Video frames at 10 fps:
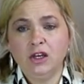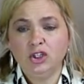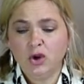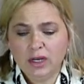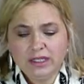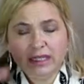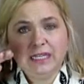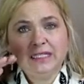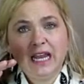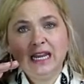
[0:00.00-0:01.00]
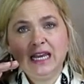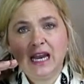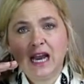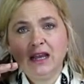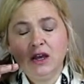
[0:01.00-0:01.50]
Sean is a little tiny
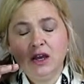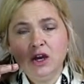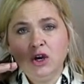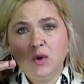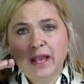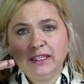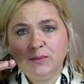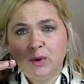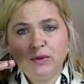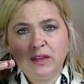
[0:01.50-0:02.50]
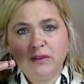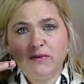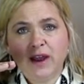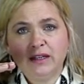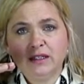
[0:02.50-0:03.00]
guy who has a birth
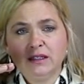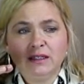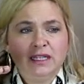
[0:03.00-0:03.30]
defect.